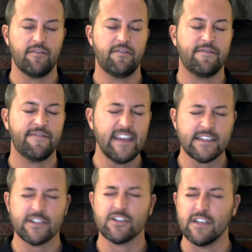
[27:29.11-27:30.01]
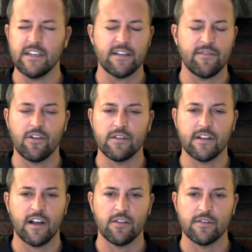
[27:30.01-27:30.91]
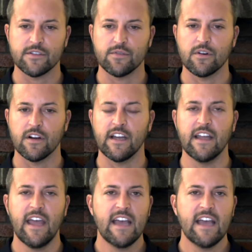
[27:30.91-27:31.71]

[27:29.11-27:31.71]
fiendishly difficult coloratura,